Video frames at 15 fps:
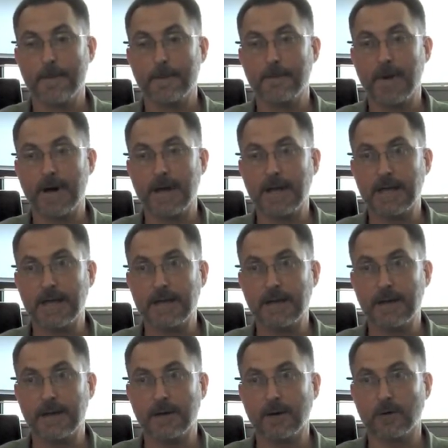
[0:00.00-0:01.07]
by
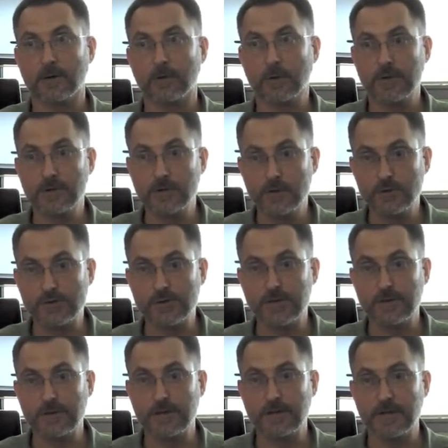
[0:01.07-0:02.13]

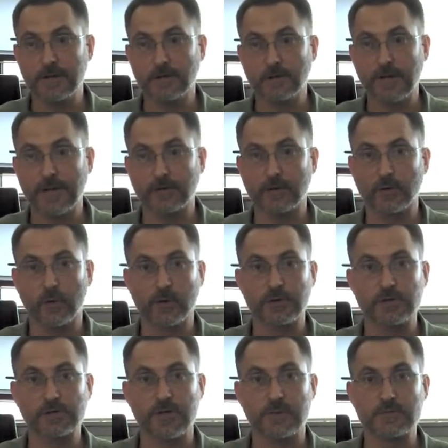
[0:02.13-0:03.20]
reducing the electrical
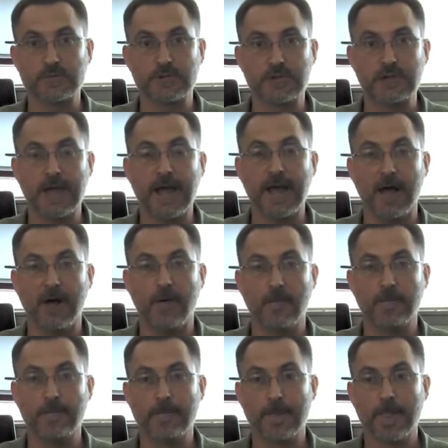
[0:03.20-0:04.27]
consumption now.
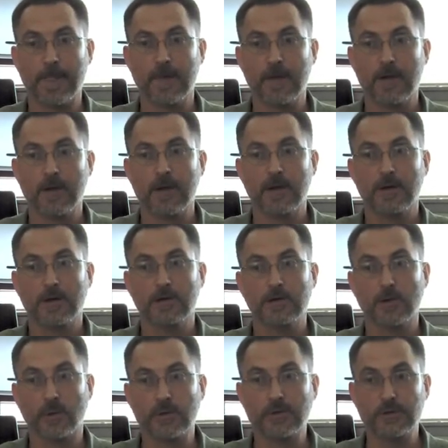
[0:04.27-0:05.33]

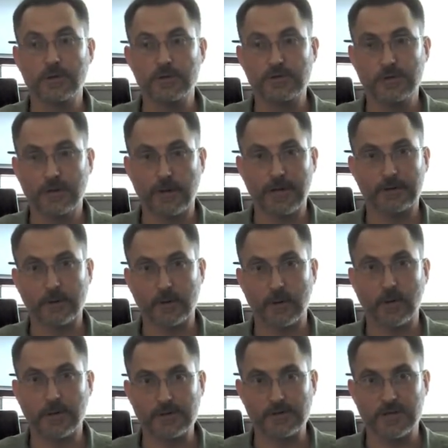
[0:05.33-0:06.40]
You reduce the electrical
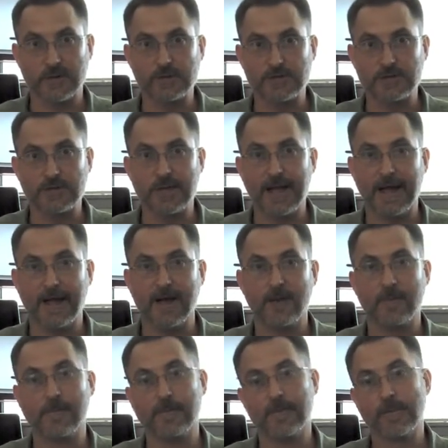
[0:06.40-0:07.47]
consumption
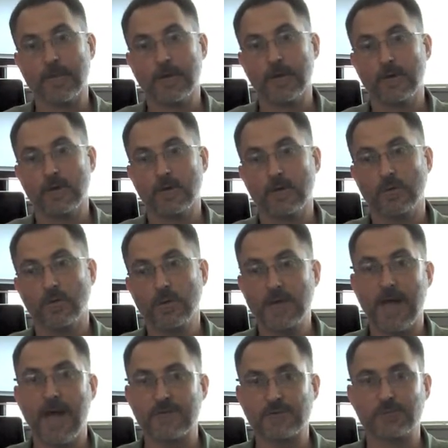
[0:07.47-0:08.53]
now, we
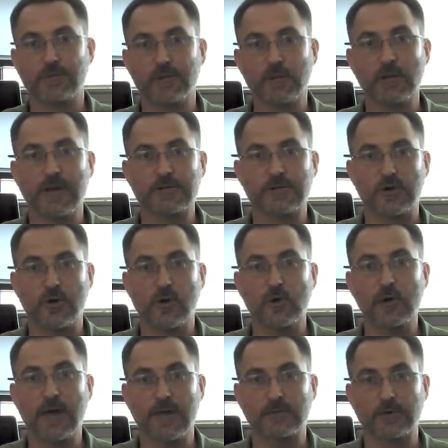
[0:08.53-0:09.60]
have to pull less
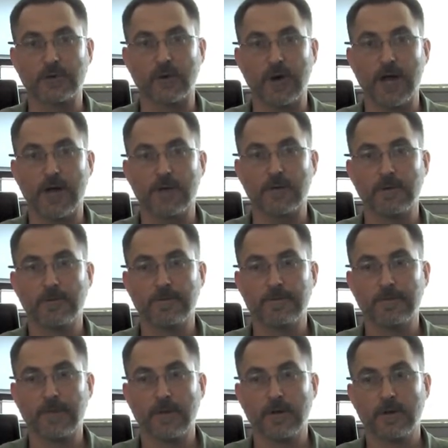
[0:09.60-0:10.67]
coal out of the ground.
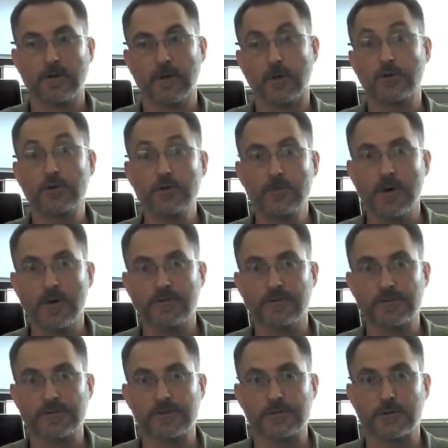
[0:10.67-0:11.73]
There are two
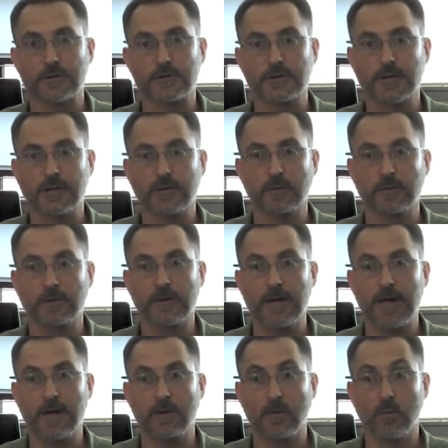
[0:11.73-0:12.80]
benefits associated with that.